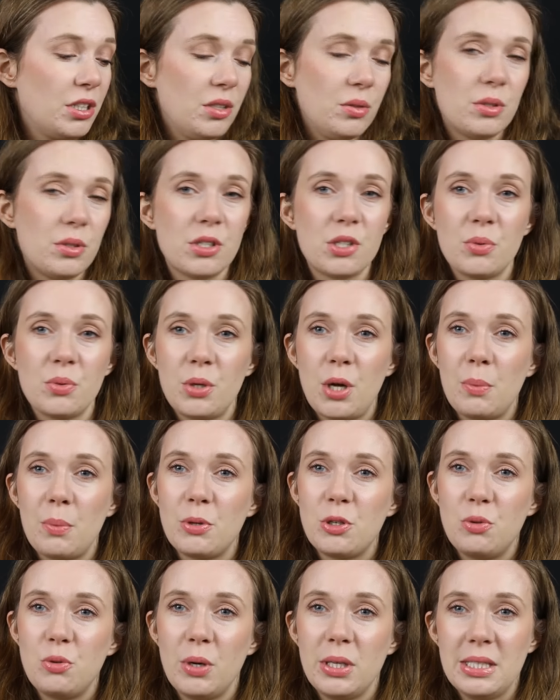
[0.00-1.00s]
use this one up
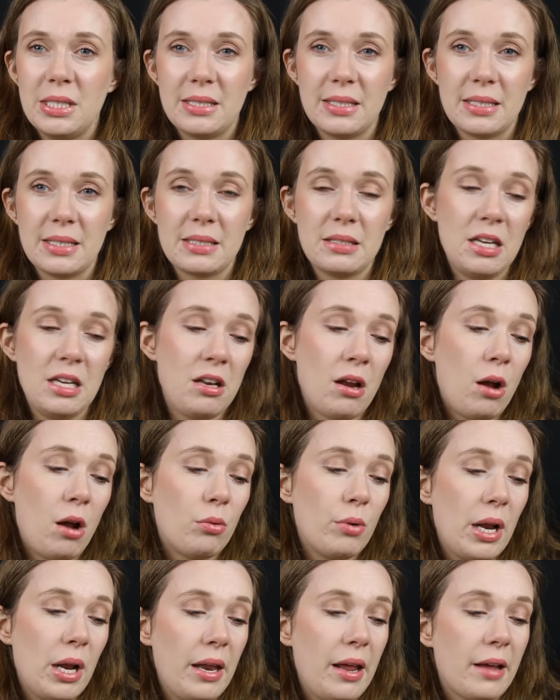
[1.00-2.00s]
in 2016
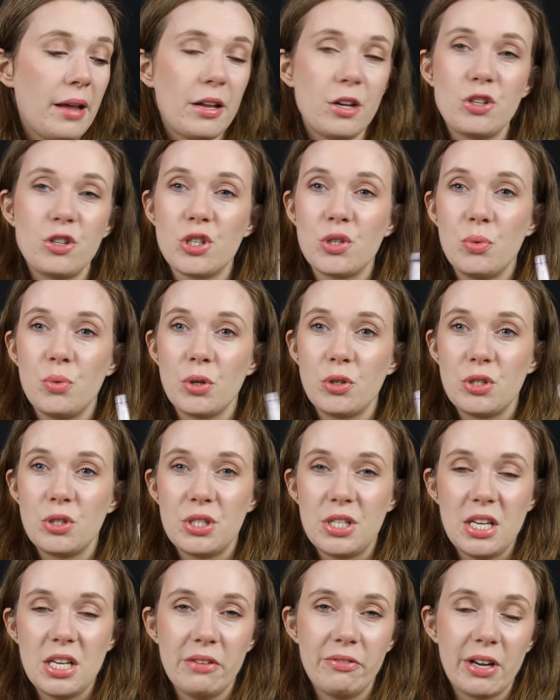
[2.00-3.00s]
already and I just want to
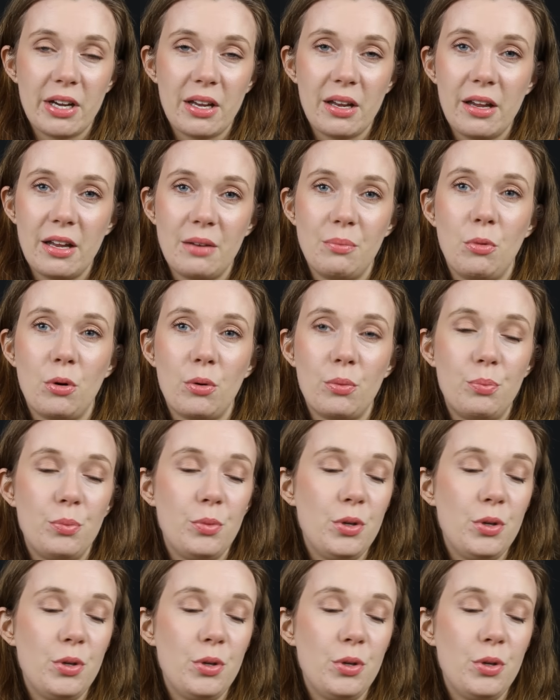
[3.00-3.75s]
see if I can get more